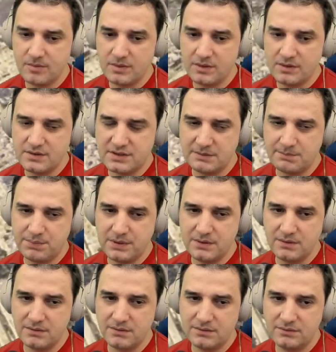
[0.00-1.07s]
CPU.
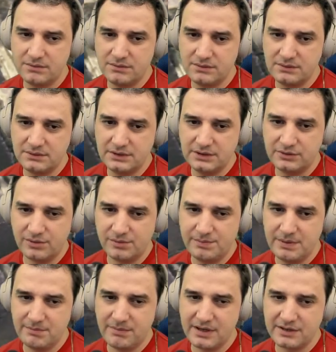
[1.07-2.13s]
It would be
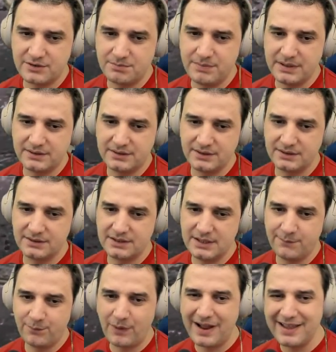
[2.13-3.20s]
much better
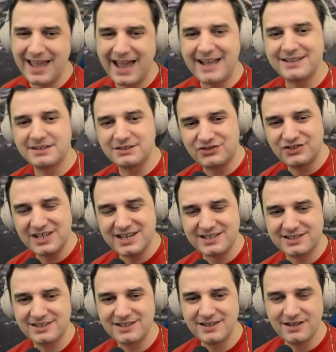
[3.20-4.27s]
if I had just